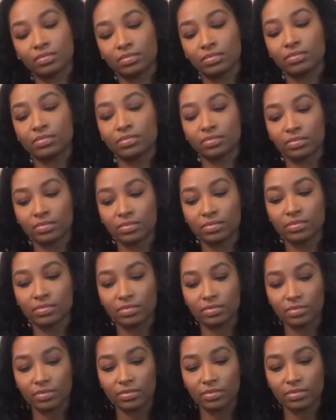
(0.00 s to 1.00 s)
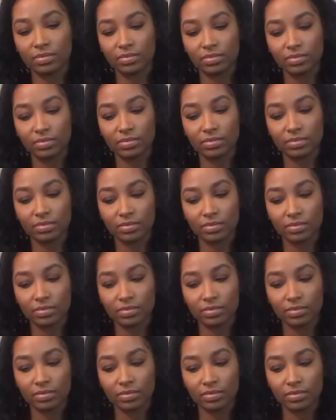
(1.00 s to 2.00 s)

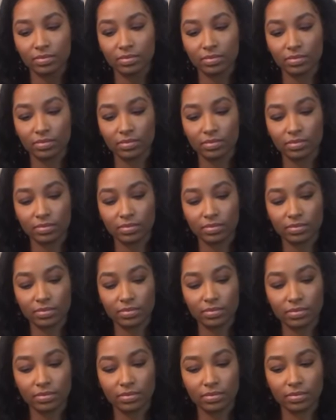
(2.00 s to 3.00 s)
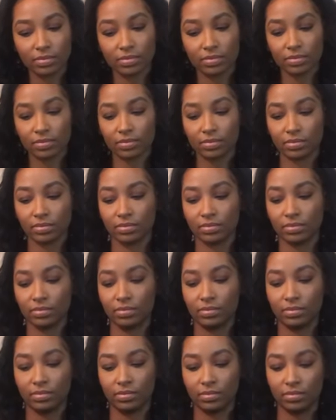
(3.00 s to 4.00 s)

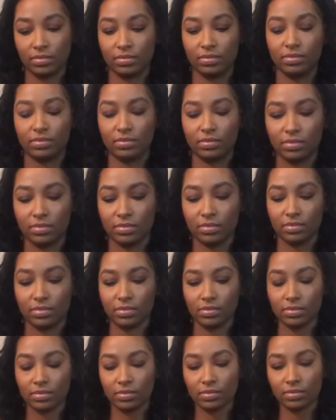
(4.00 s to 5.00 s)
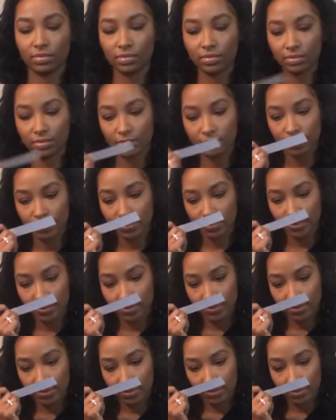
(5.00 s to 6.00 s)

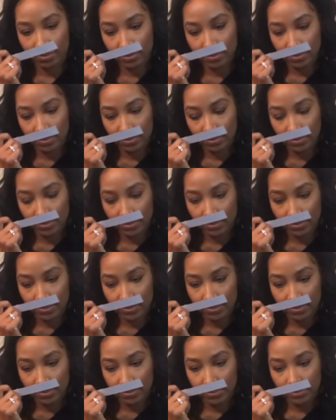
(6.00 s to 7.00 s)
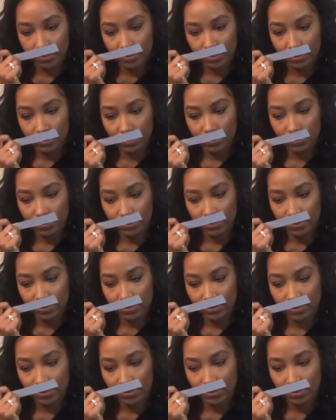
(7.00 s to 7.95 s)
(silent)